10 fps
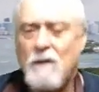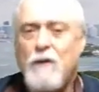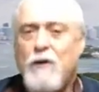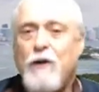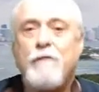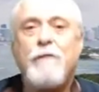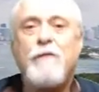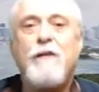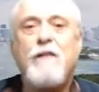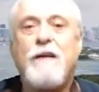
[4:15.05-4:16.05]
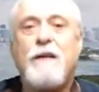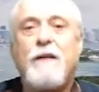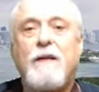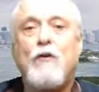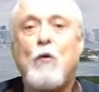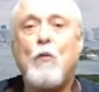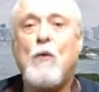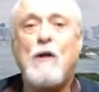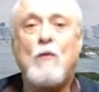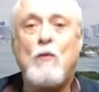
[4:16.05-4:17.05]
If you think no
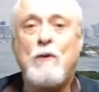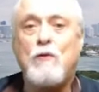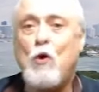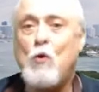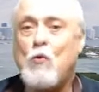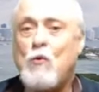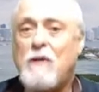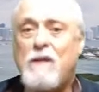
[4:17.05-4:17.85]
one will know